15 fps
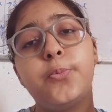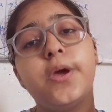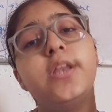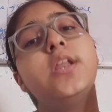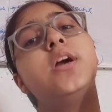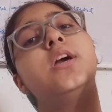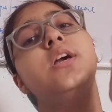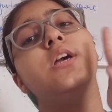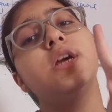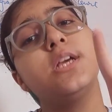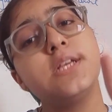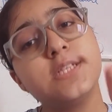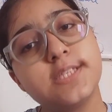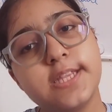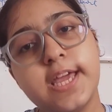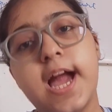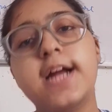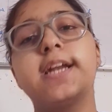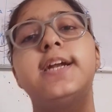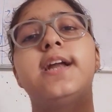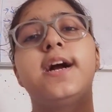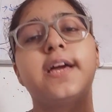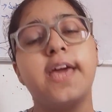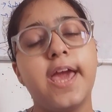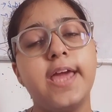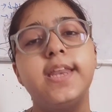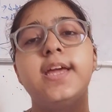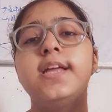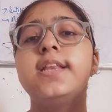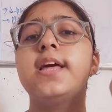when is reacted
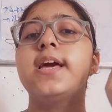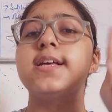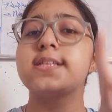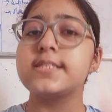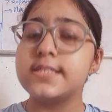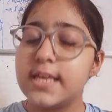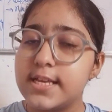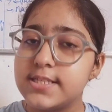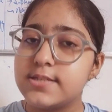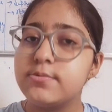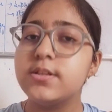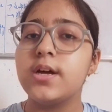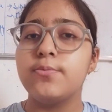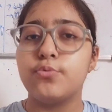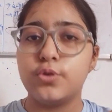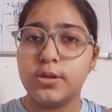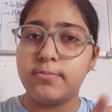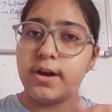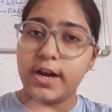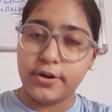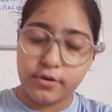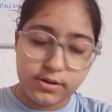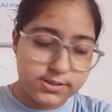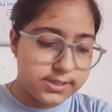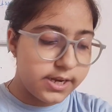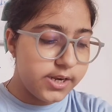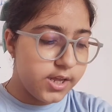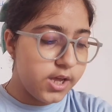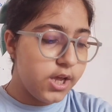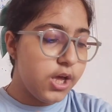again in excess with ammonium
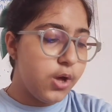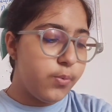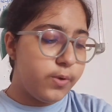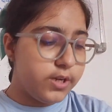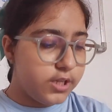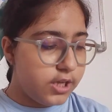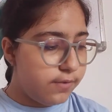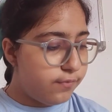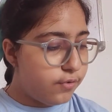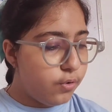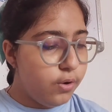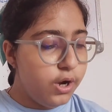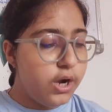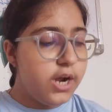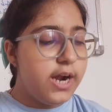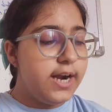hydroxide, will give you